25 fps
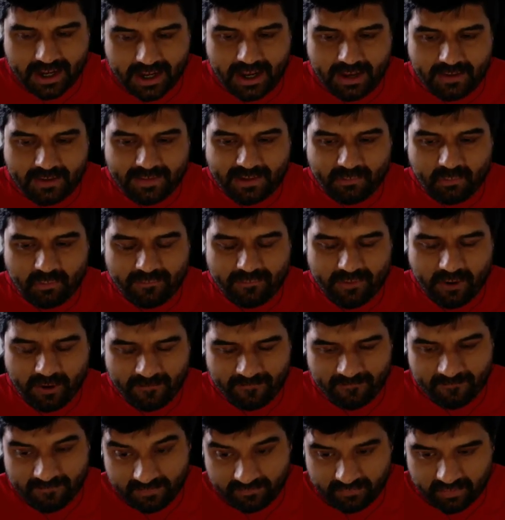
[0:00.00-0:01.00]
and they were very
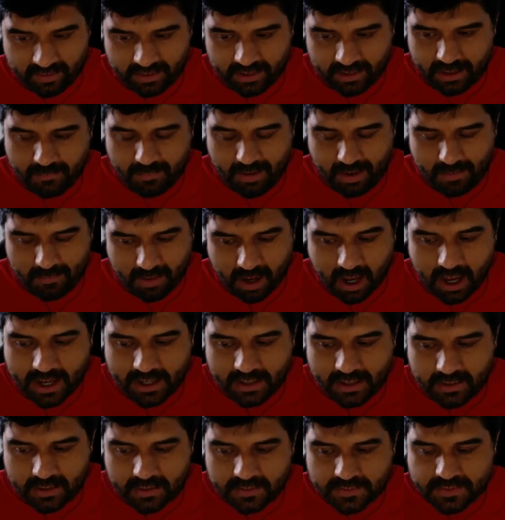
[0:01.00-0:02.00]
vivid in my
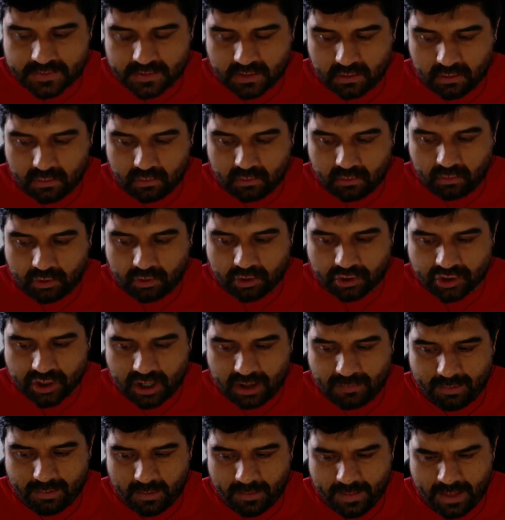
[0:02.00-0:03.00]
mind. So good
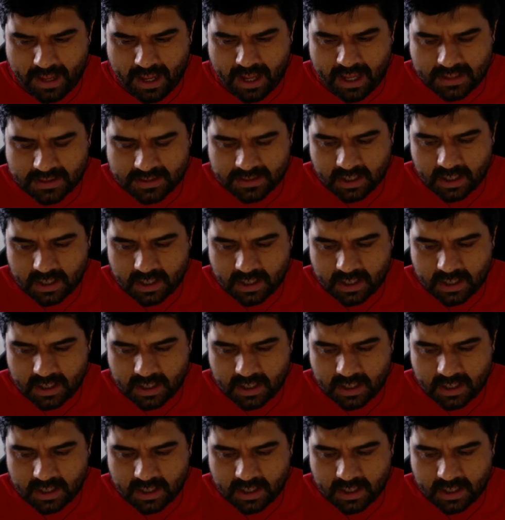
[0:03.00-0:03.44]
job on that.